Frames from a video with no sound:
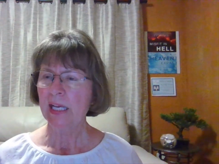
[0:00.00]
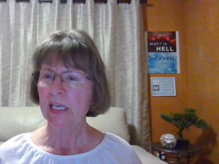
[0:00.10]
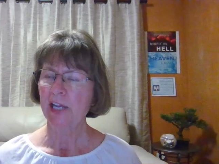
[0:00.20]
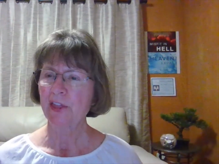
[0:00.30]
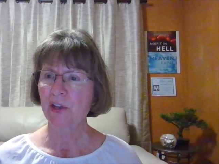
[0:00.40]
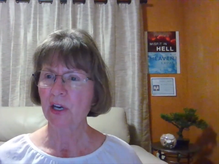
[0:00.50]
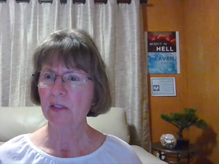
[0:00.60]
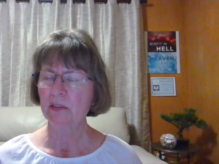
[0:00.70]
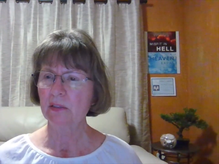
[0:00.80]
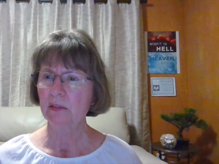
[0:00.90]
And I
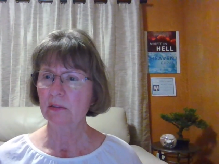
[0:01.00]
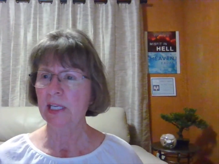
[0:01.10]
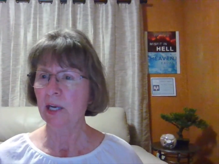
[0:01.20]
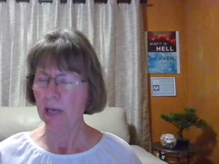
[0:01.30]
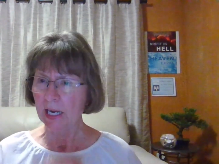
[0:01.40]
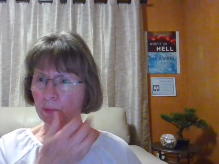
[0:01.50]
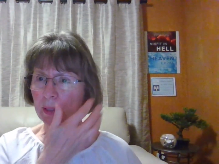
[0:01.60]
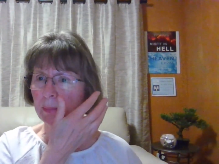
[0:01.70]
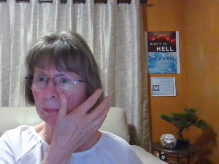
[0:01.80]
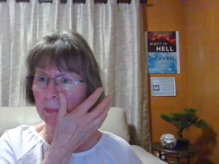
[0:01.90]
thought, now I
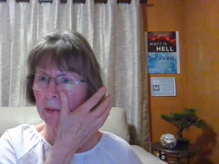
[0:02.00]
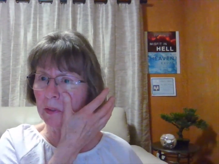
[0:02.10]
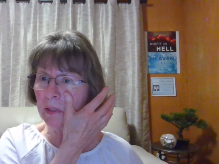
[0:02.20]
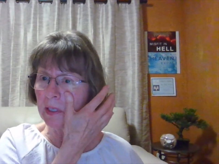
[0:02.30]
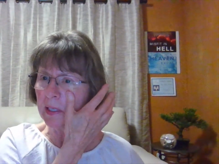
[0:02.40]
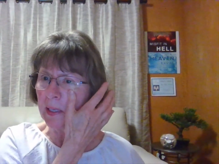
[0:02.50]
remember